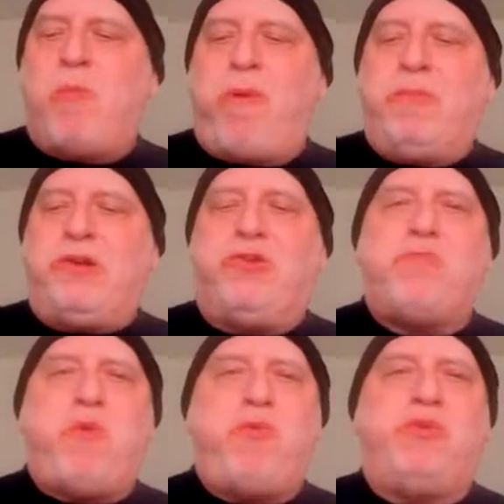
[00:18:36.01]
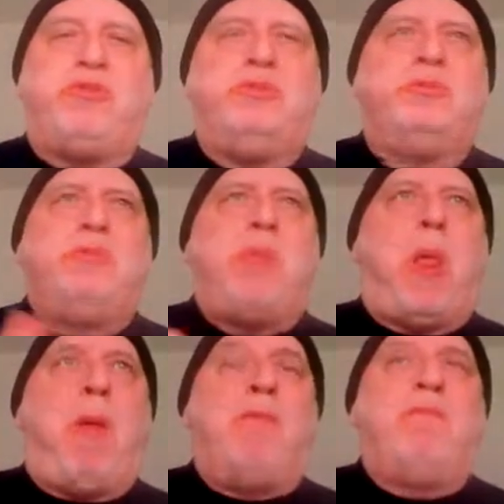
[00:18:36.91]
Because Boone
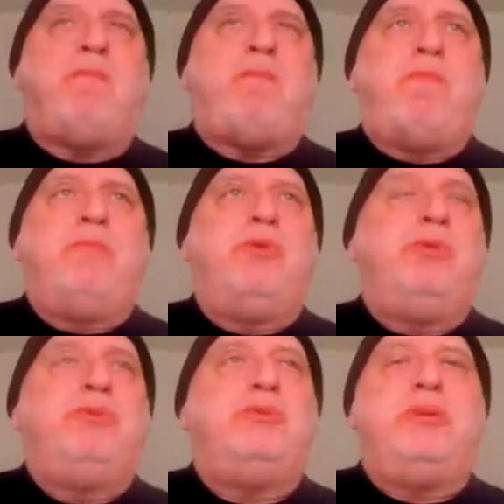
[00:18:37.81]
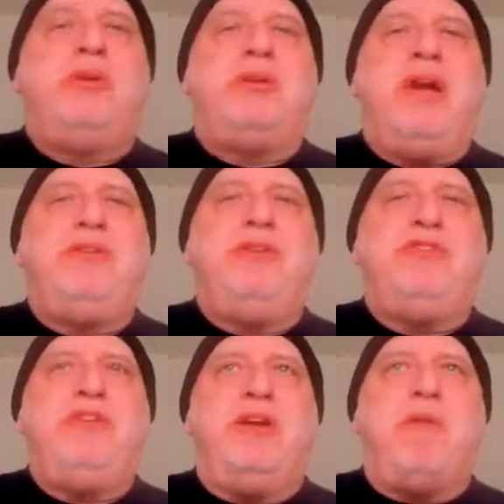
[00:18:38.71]
was doing all kinds of
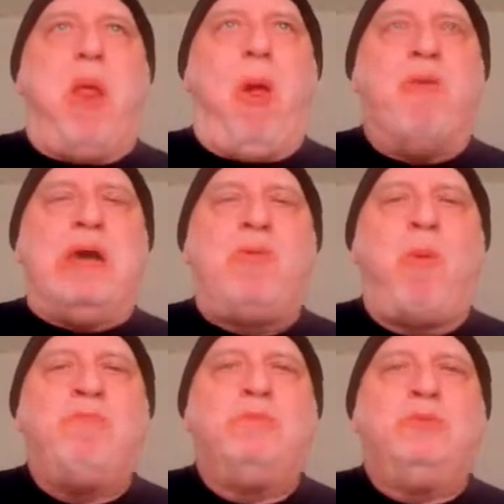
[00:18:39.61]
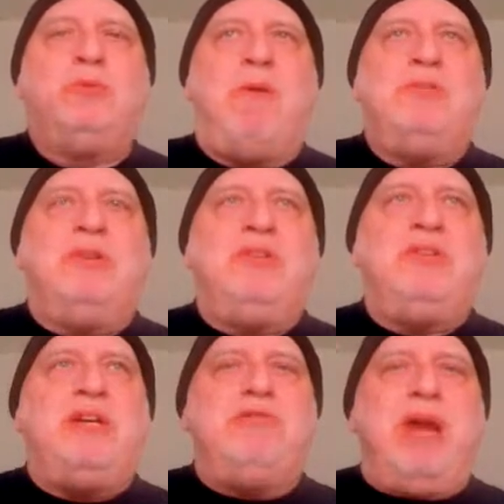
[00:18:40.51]
shit. So I think
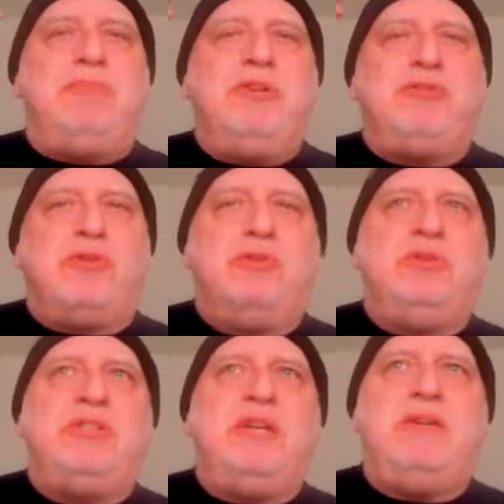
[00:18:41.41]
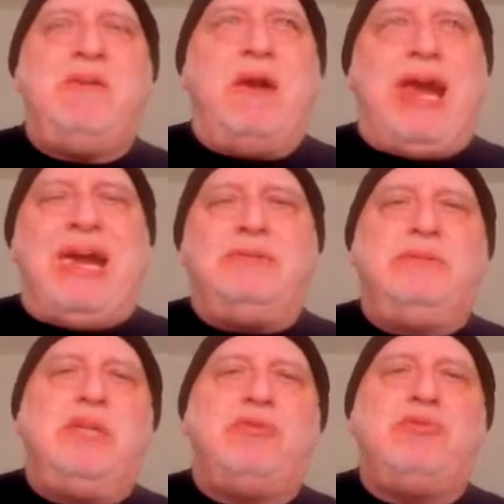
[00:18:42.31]
they grabbed his coonskin or hat
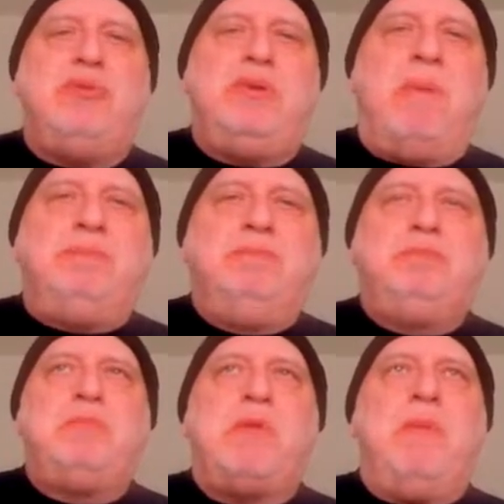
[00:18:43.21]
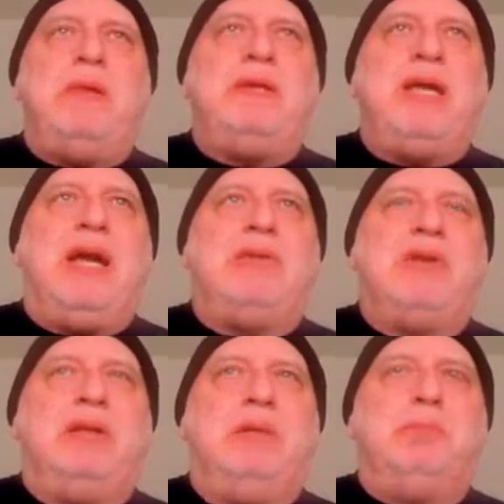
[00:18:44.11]
and they threw it. One of the guys,
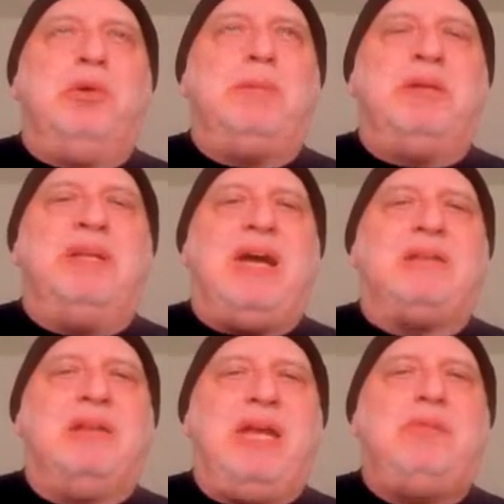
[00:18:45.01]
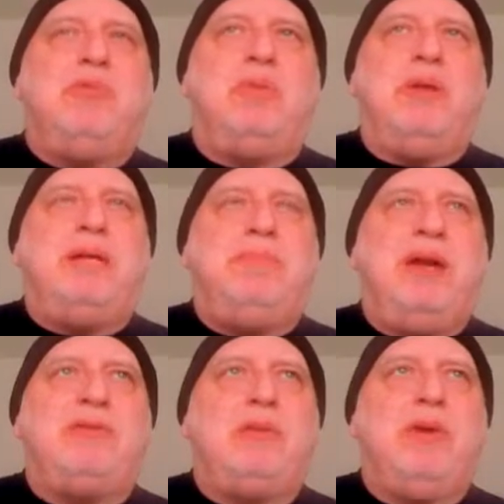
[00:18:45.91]
Boyd Balat, the late Boyd Balat, he
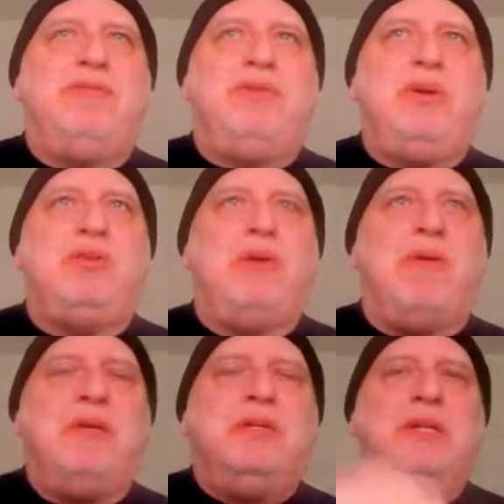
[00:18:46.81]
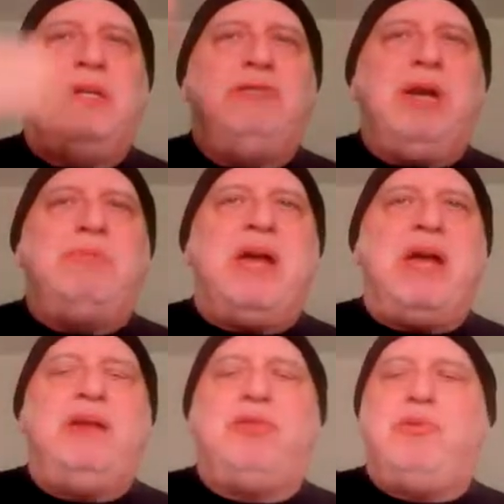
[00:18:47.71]
passed away a few years ago. He grabbed the
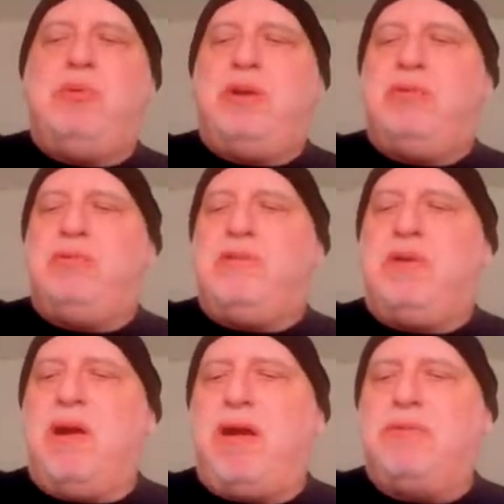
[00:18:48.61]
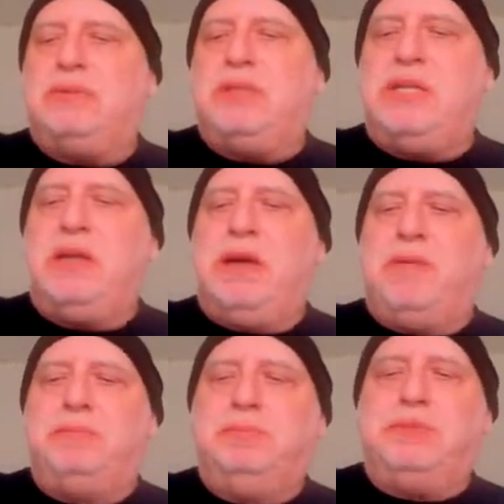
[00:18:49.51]
hat and he threw it in the river, in
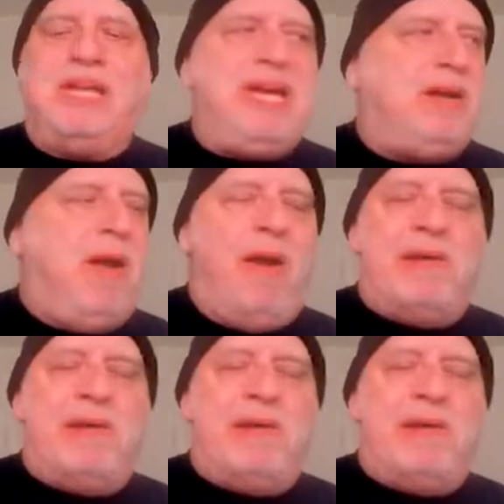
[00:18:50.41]
the lake.